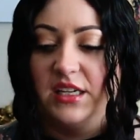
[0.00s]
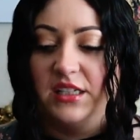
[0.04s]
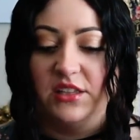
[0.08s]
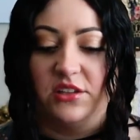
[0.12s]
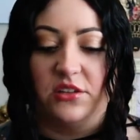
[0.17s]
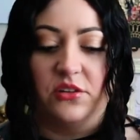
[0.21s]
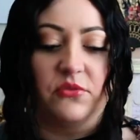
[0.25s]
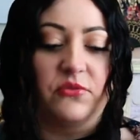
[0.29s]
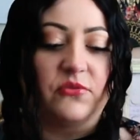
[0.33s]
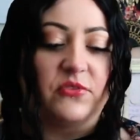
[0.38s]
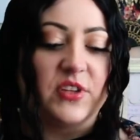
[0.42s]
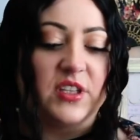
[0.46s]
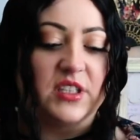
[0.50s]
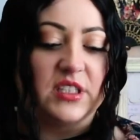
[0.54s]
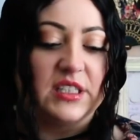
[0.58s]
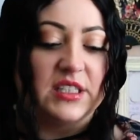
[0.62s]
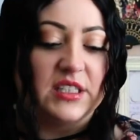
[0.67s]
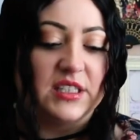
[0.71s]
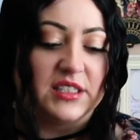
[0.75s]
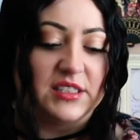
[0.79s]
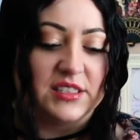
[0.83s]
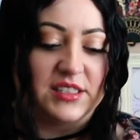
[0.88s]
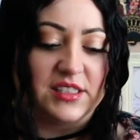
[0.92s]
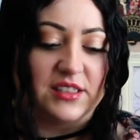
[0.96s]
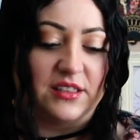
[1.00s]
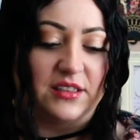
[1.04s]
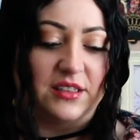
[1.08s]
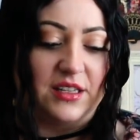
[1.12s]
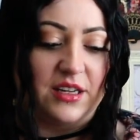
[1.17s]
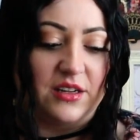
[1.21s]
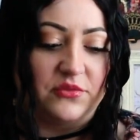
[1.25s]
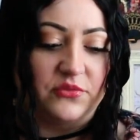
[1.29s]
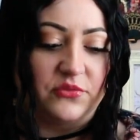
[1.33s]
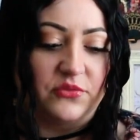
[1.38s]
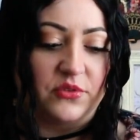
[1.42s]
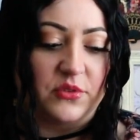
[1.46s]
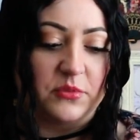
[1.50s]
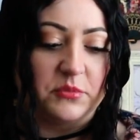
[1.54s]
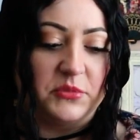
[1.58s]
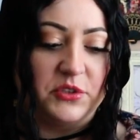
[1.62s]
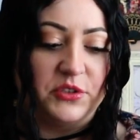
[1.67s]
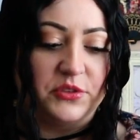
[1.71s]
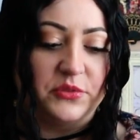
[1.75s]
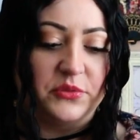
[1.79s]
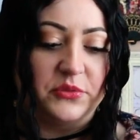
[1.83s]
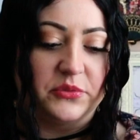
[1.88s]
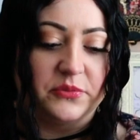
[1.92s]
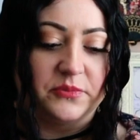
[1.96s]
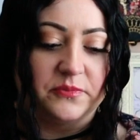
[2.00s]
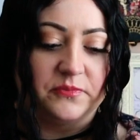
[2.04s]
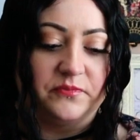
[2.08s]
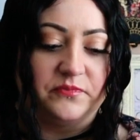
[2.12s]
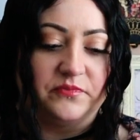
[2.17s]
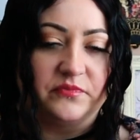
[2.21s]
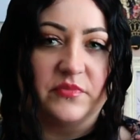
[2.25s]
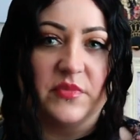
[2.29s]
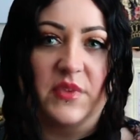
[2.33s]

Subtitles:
They're feeling this love from you,